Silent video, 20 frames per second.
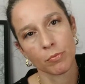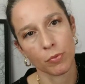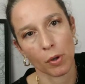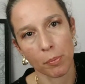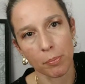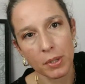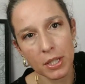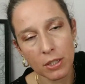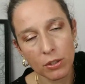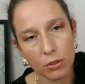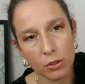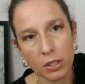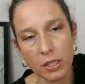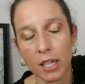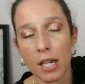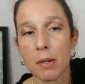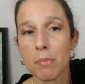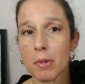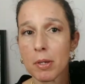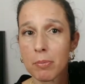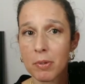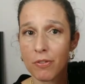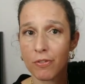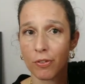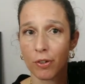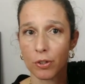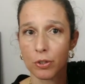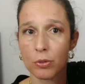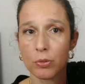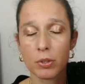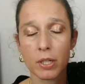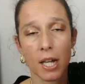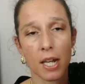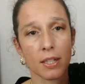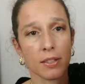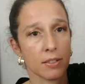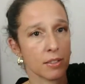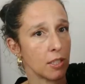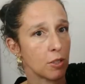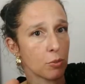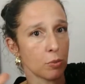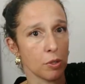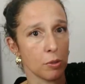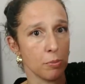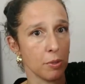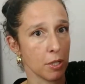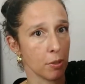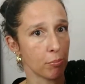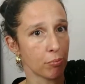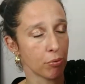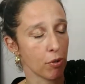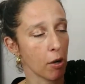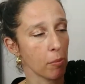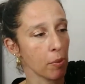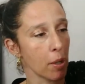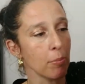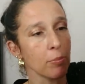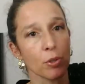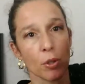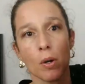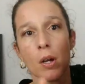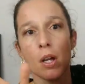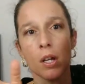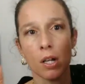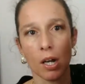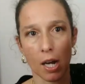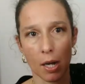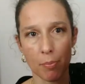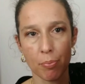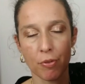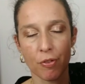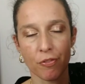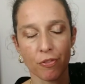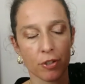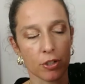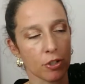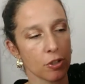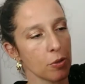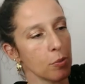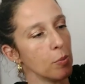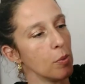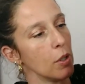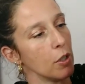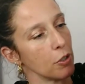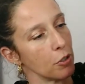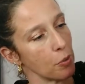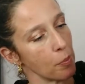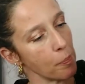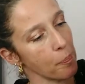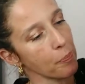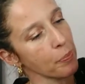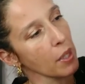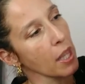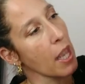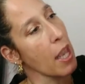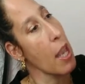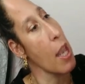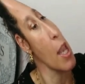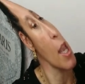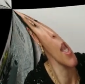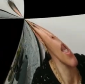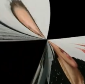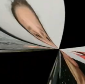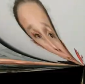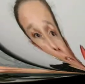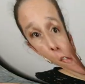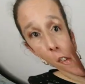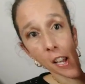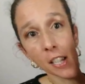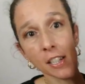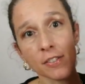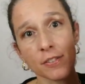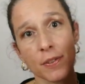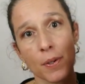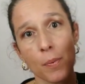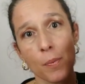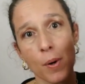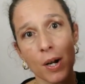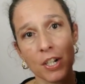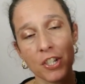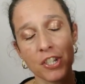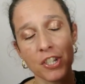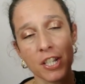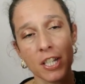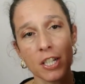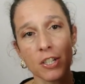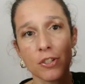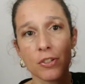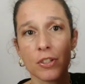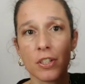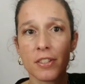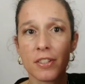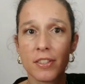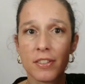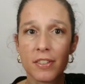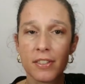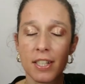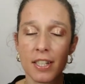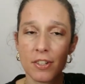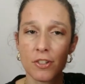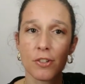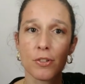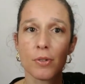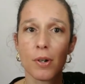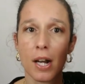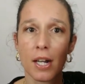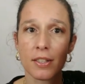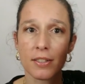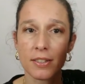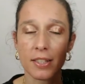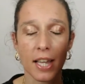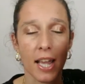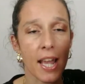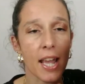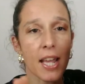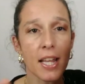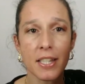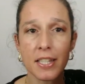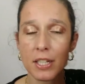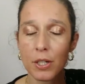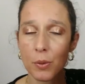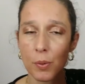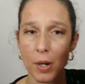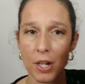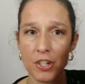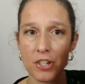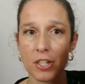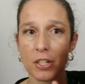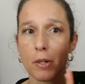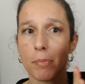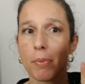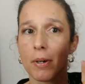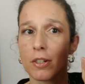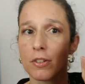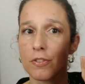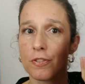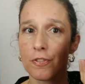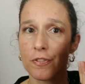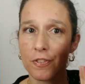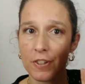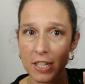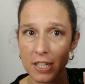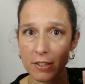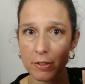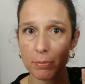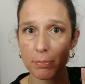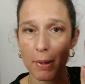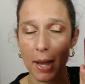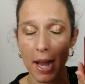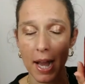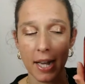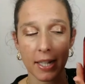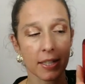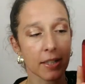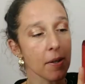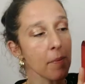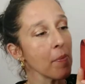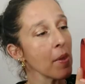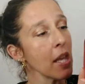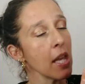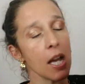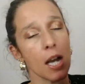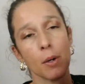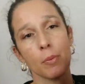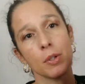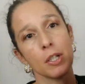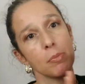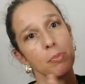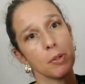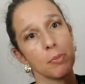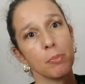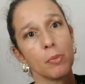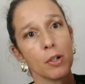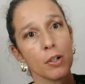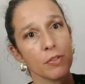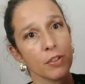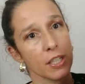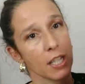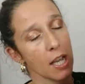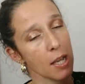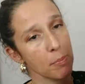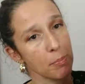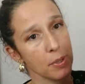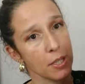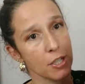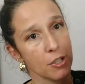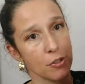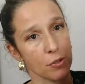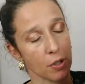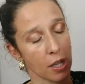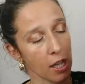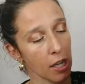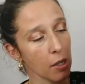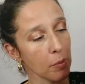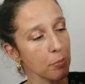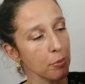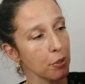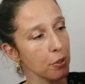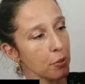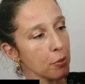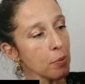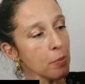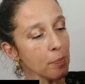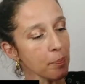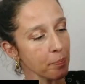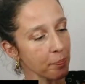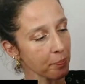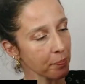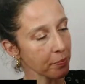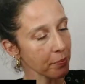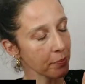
For me, it's okay. Maybe for you guys, it will be a problem. So I prefer to warn you. Guys. Thanks for watching. Do not hesitate to ask any question about this bag. I will be more than happy to help you.